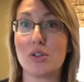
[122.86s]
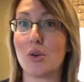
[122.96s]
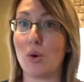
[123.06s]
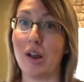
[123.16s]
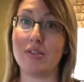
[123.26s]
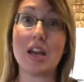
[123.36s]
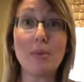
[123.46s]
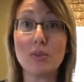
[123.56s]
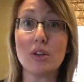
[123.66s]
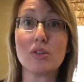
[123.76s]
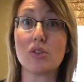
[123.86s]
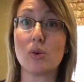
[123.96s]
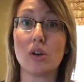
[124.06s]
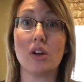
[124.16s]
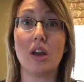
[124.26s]
or have time to run to the
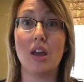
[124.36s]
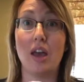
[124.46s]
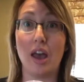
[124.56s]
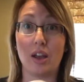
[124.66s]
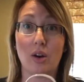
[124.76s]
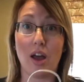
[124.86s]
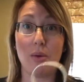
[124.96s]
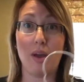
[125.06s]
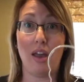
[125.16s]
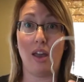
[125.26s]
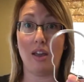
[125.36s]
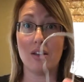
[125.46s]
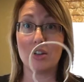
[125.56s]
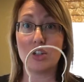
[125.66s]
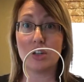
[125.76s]
store and grab
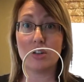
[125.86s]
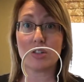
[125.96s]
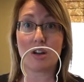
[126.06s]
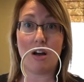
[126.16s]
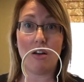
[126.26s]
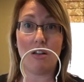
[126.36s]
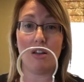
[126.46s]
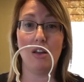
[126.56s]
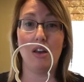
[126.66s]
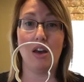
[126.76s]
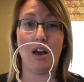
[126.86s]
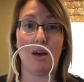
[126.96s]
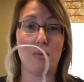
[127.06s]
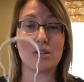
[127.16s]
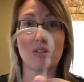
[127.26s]
a sugar skull,
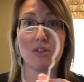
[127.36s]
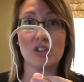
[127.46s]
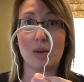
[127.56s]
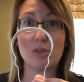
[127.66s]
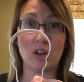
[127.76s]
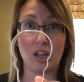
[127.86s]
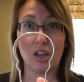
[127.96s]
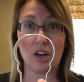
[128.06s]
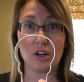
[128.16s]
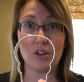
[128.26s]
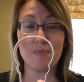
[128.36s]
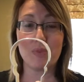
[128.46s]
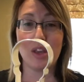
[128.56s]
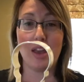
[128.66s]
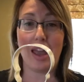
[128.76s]
a skull-shaped cookie cutter.
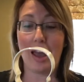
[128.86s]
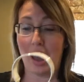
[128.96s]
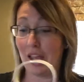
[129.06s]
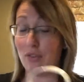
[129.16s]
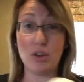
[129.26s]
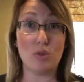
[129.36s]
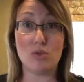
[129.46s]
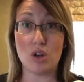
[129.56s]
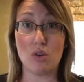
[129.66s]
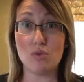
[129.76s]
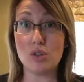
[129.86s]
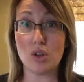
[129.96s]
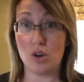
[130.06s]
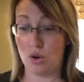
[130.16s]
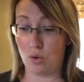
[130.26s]
If you don't,
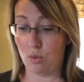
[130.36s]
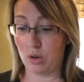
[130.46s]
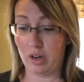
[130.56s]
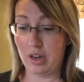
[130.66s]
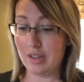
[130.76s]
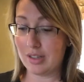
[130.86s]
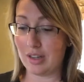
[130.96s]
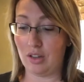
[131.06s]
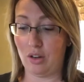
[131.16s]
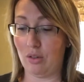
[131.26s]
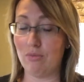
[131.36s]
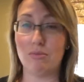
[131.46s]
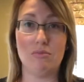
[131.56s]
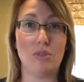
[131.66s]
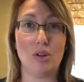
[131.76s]
no worries. You know,
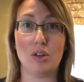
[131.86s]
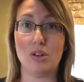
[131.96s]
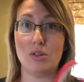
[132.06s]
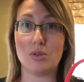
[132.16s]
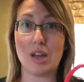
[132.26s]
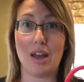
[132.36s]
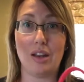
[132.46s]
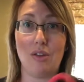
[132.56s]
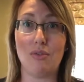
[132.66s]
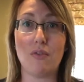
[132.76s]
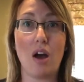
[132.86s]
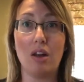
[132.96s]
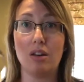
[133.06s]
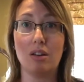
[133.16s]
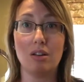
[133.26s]
you can use any
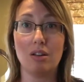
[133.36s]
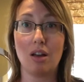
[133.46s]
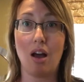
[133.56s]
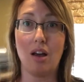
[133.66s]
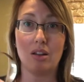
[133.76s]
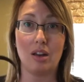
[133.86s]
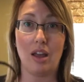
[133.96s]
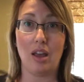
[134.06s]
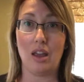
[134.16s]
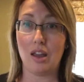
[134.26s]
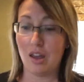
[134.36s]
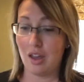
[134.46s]
fun holiday